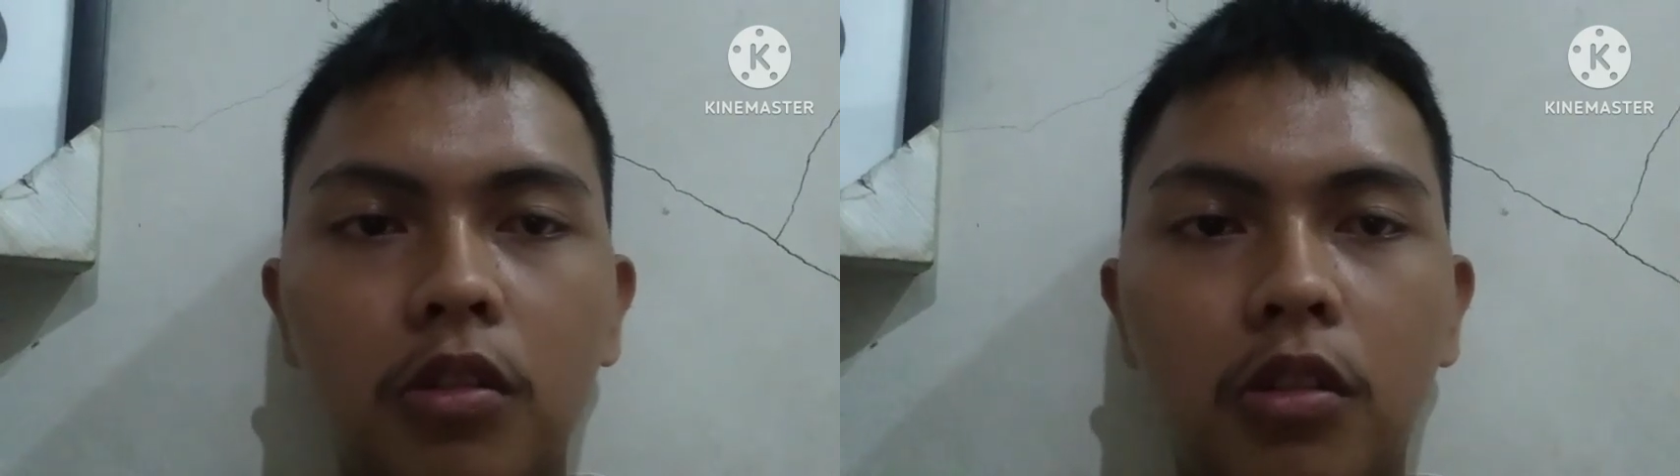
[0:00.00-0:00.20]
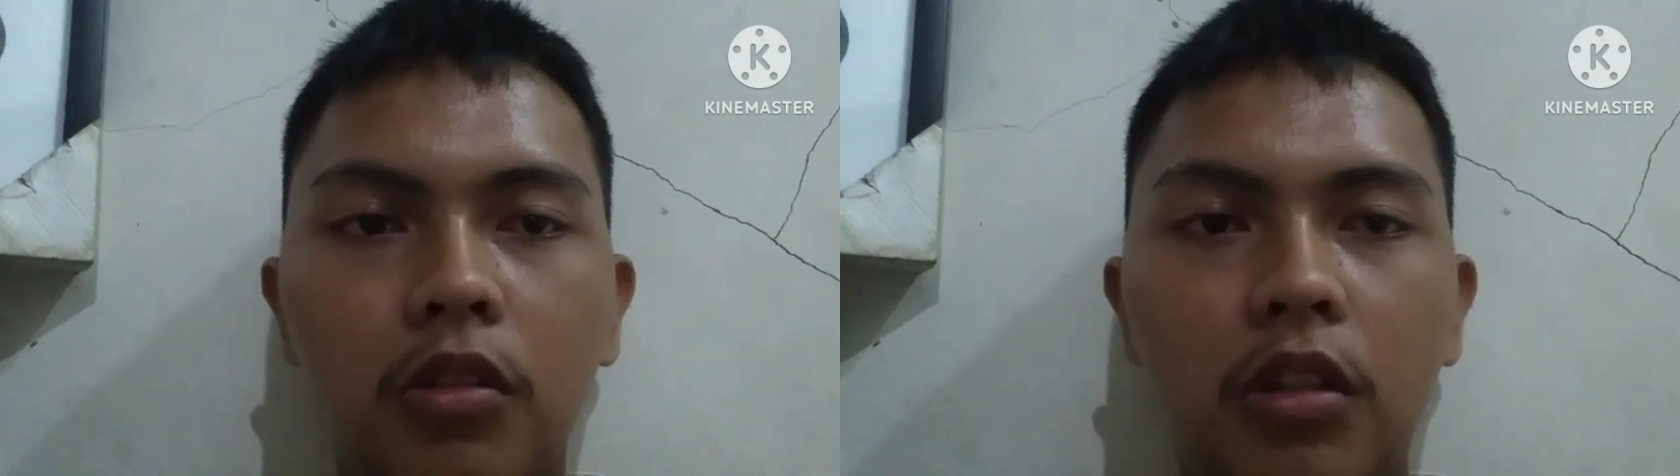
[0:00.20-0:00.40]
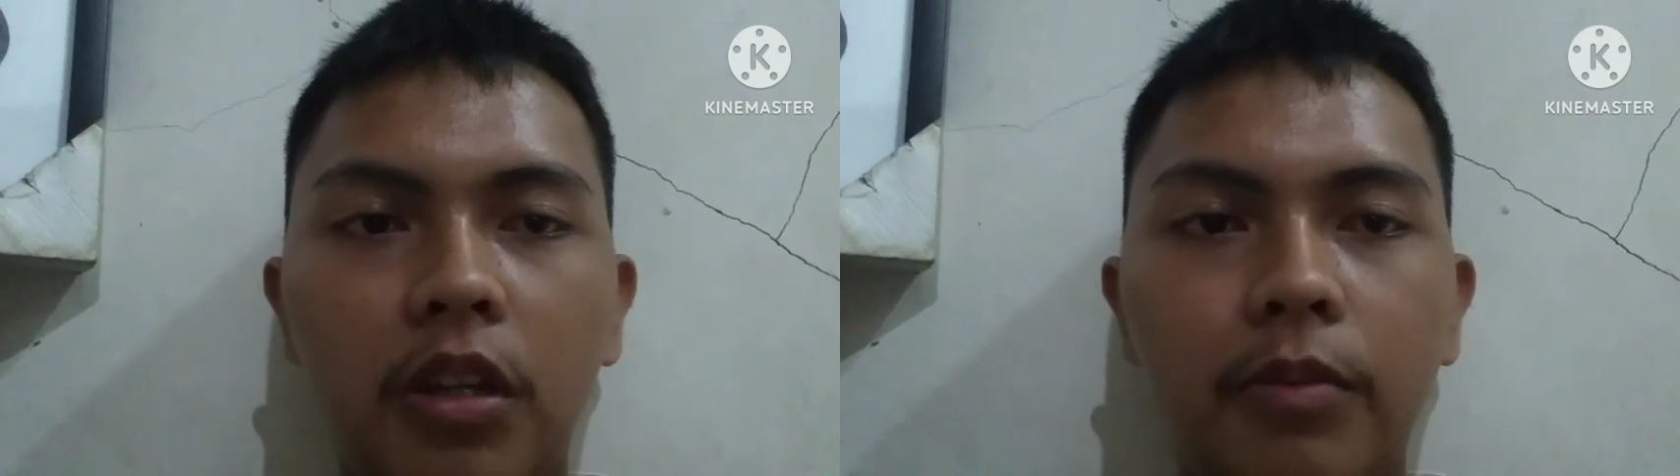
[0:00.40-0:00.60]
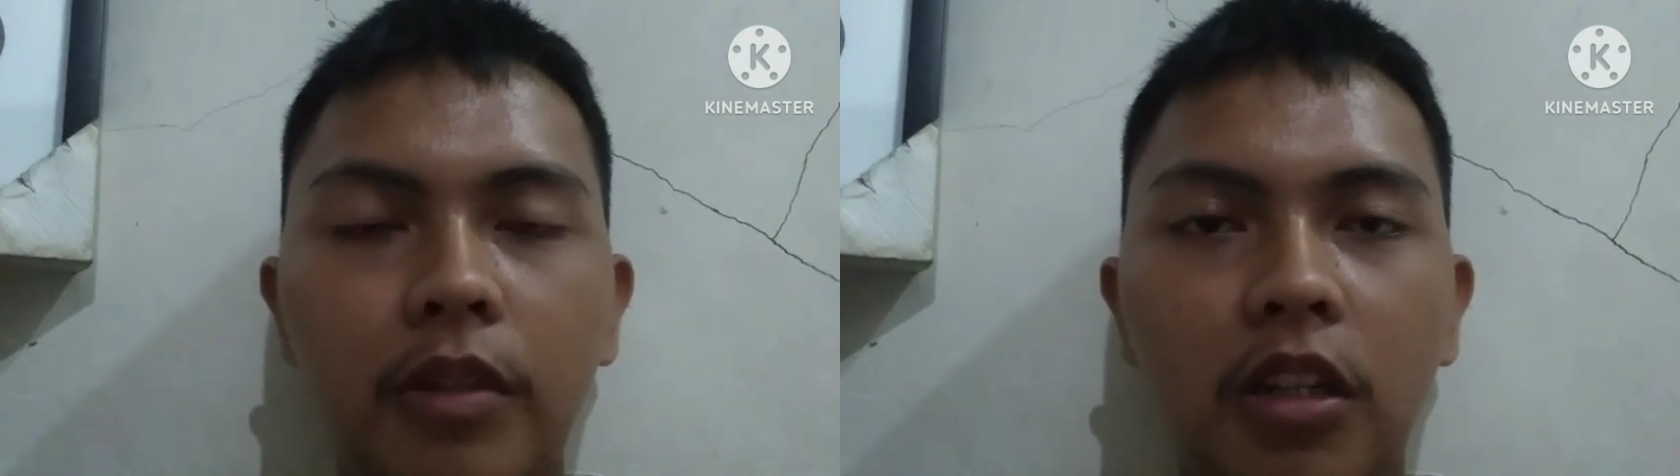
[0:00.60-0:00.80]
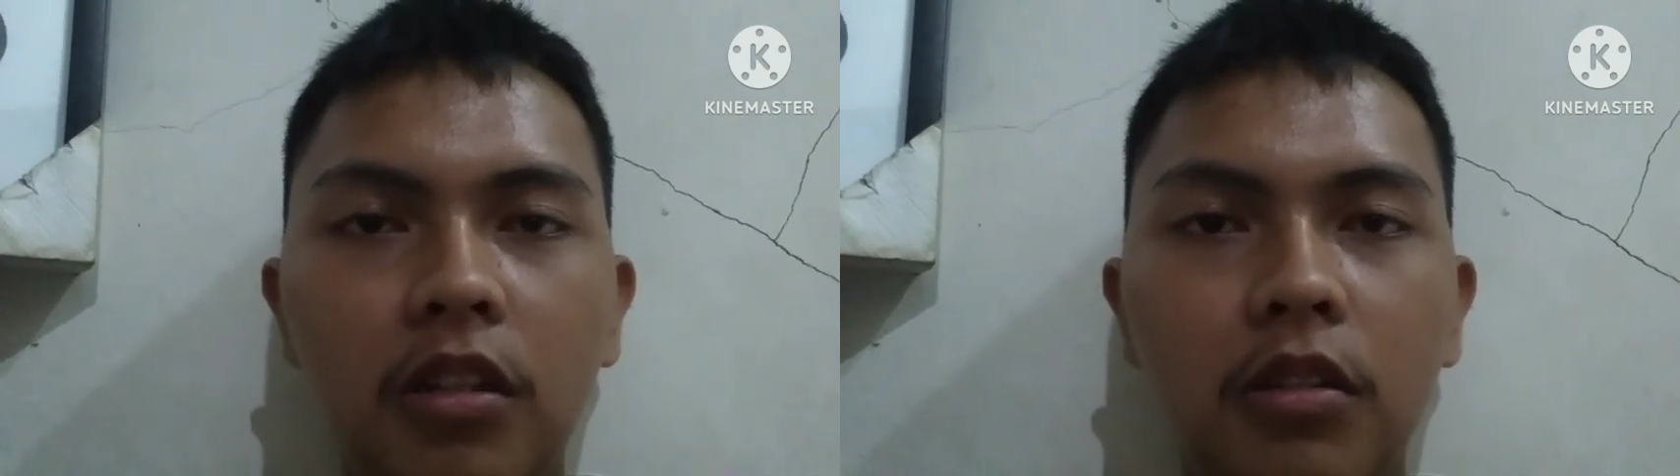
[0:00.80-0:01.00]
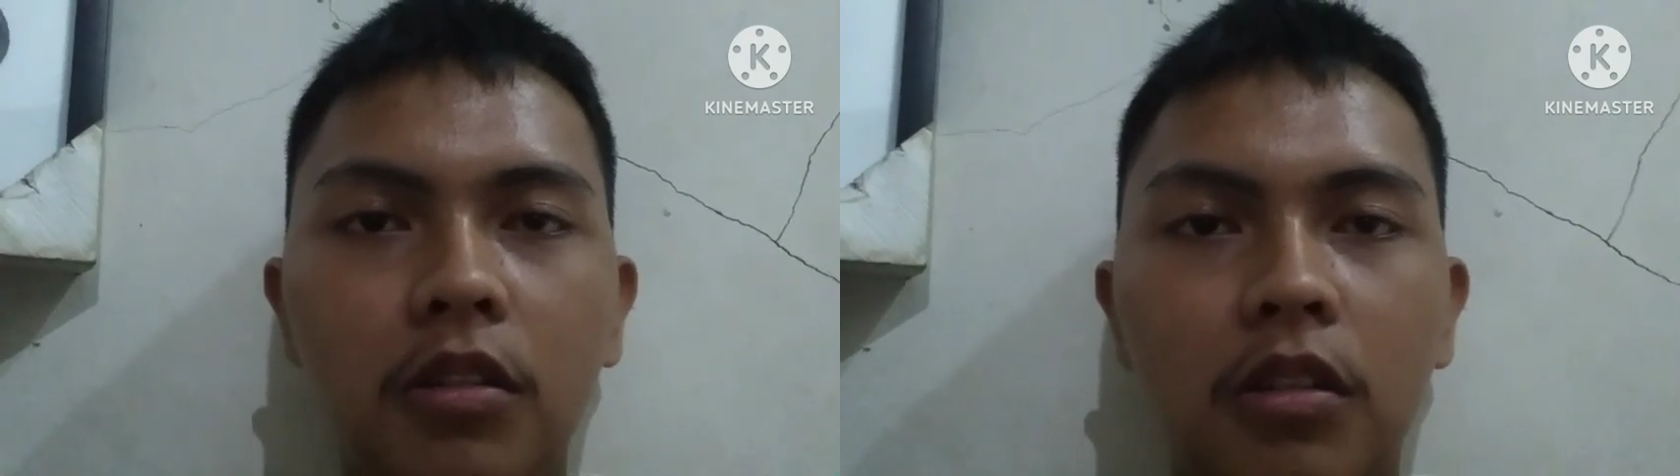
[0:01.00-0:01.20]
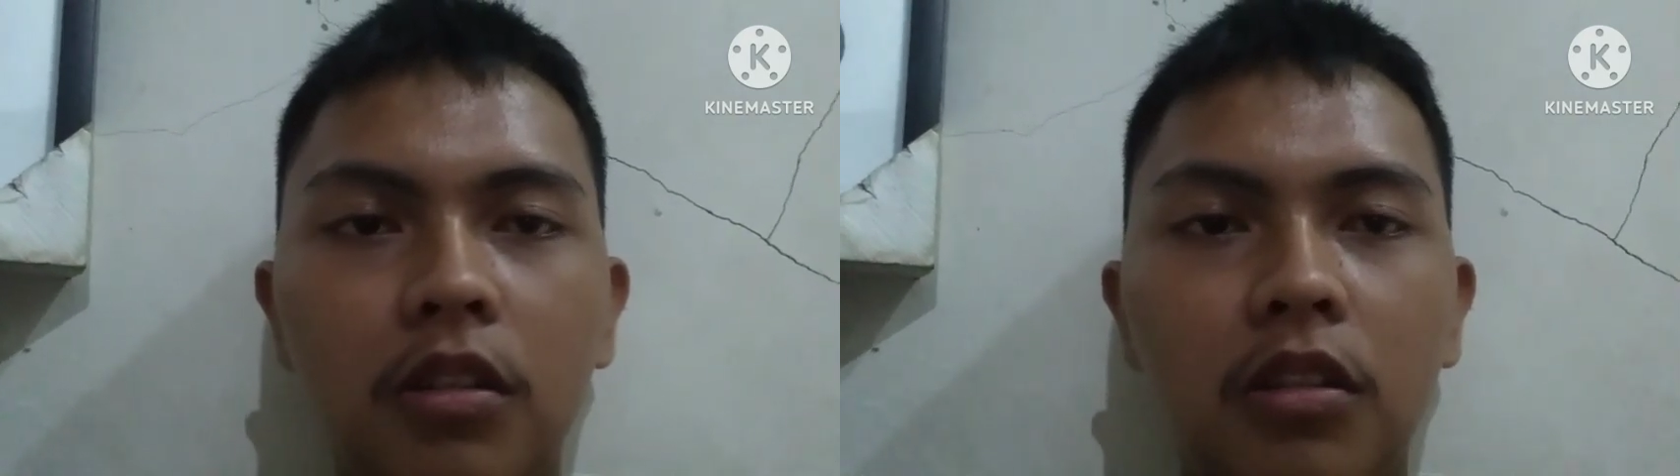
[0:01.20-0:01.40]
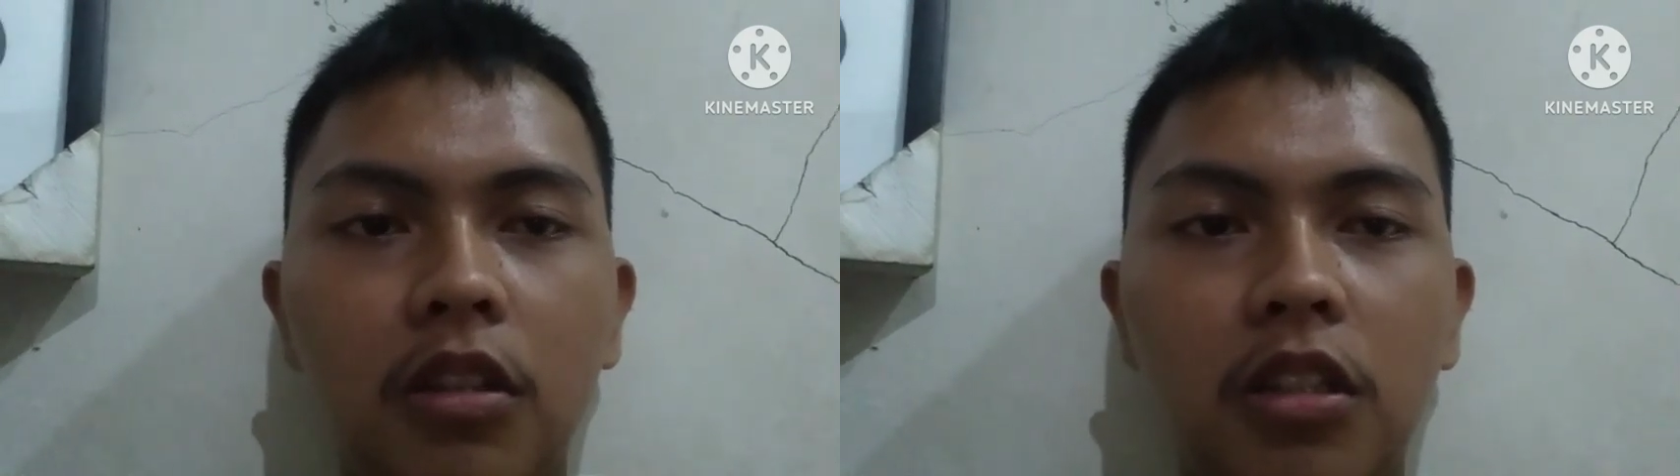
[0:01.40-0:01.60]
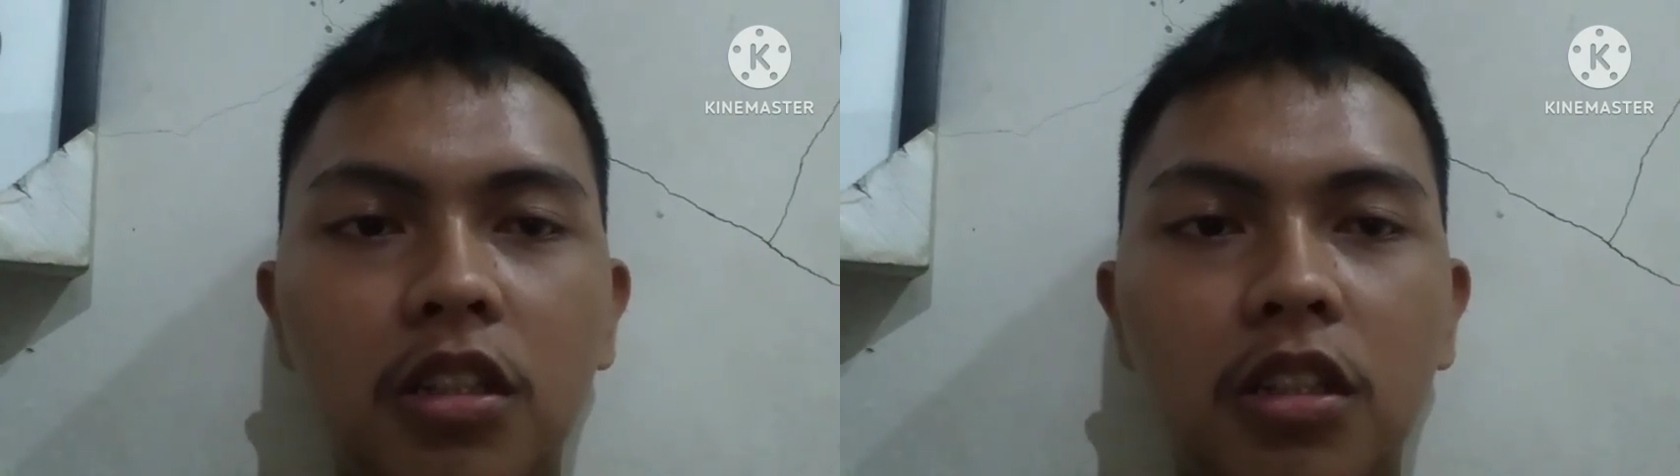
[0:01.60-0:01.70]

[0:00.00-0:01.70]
Good evening. This